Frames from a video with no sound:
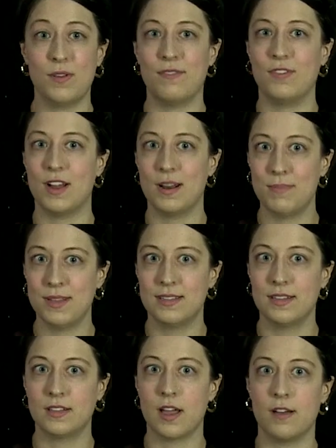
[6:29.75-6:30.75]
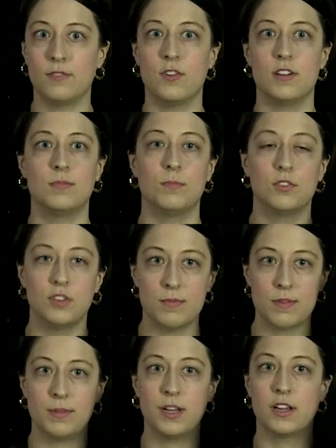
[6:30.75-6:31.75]
if they're at a business conference,
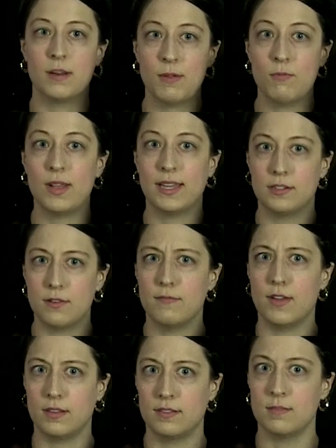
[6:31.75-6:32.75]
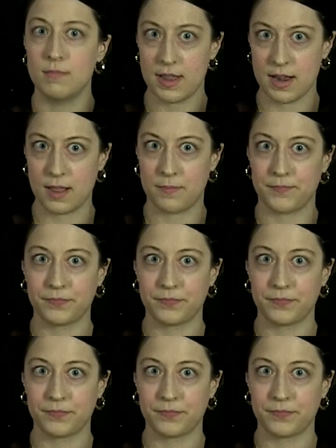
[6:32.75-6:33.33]
presumably are going to be willing to invest some money.